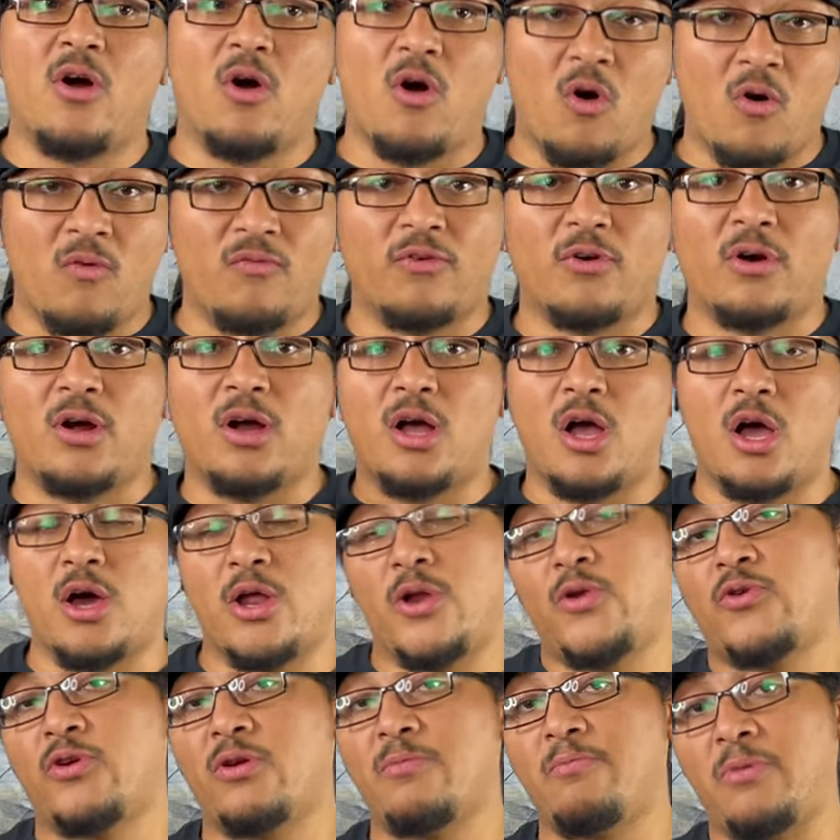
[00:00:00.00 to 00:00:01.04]
over
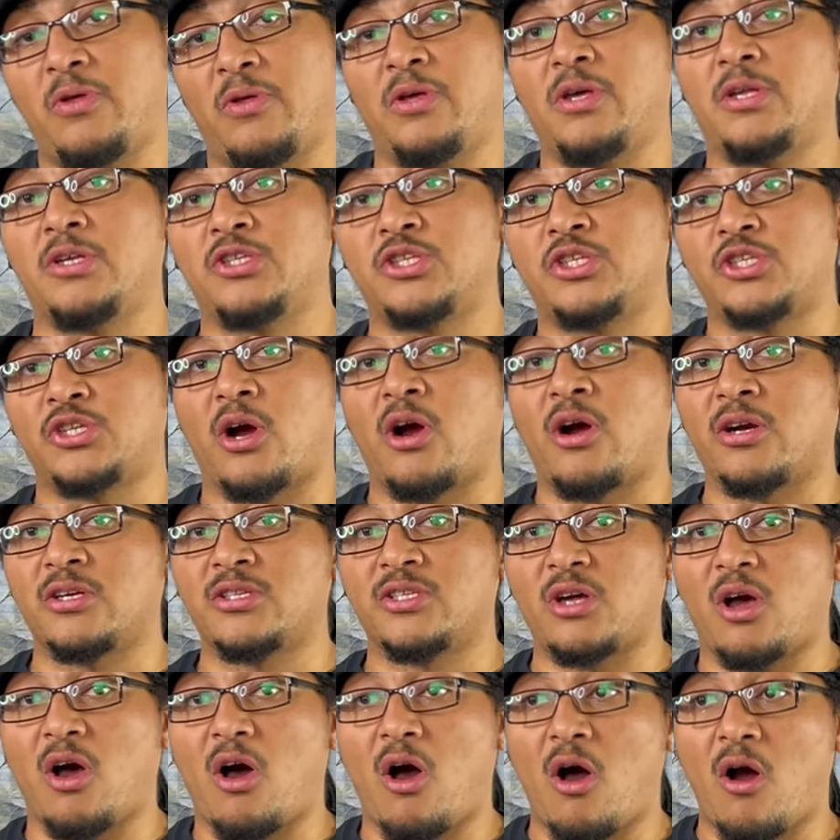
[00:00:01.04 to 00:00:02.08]
100 million
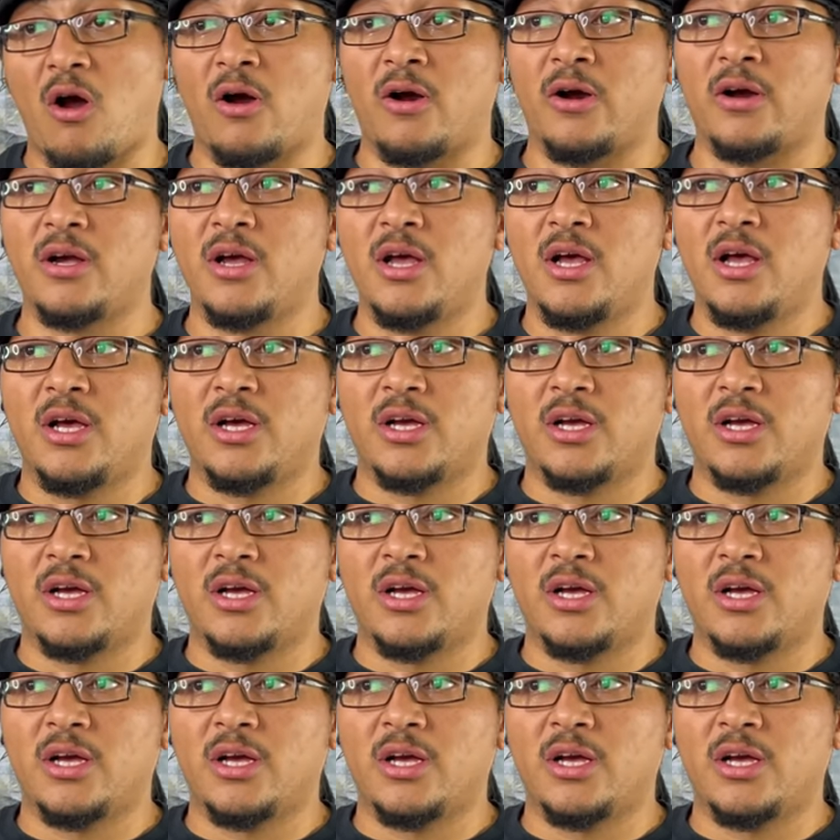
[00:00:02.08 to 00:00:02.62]
sharks are